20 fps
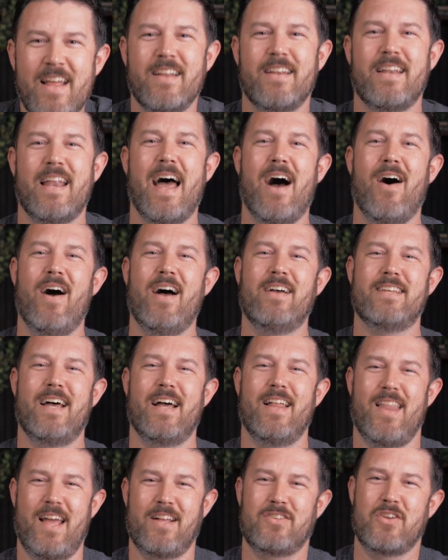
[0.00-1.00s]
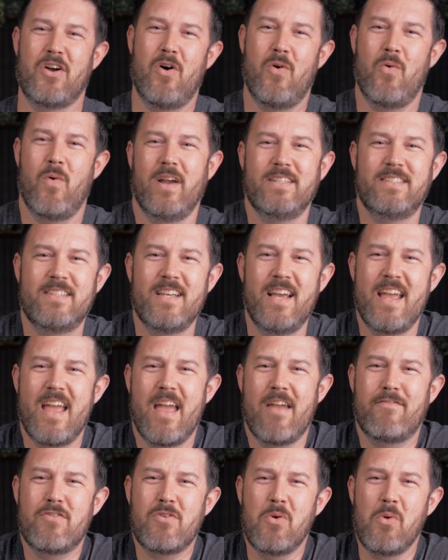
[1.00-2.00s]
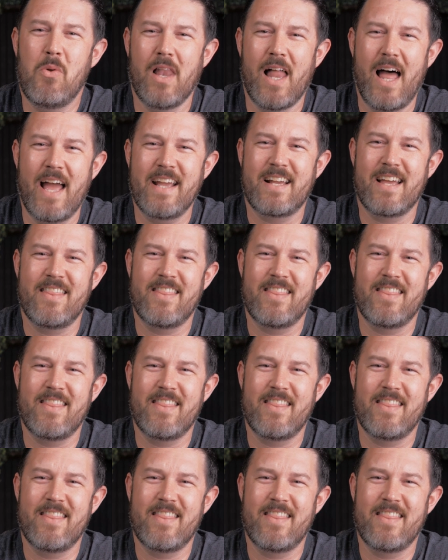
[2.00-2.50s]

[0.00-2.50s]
Now, as I like to always say, if you like